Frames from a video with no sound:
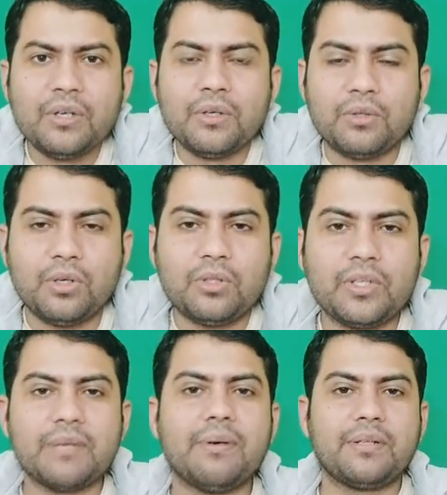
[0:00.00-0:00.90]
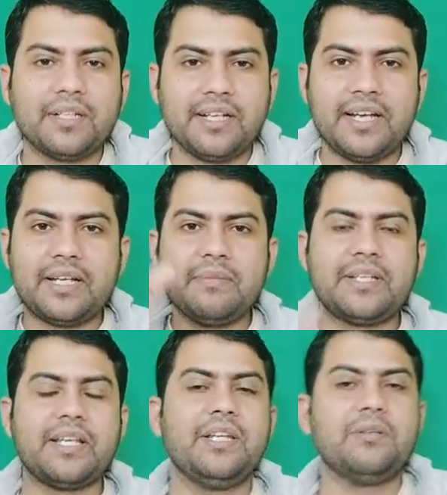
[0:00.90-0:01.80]
Don't worry about it. Let me
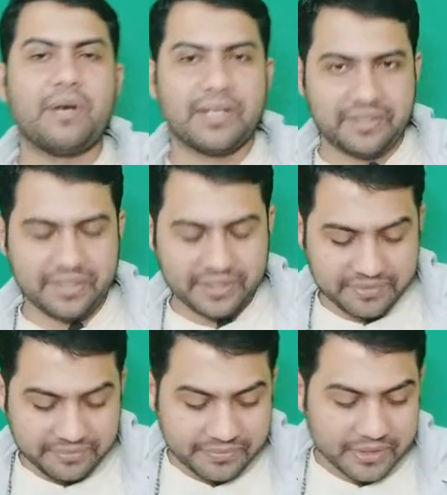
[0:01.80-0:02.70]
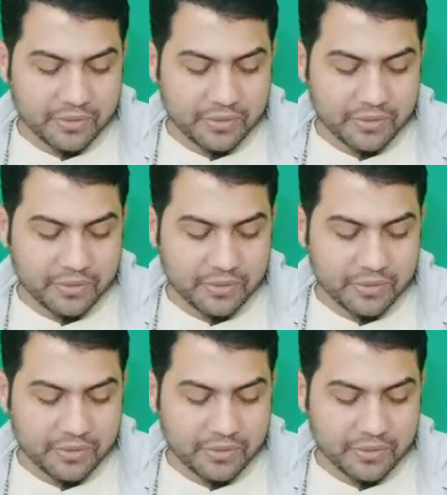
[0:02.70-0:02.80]
tell you one thing.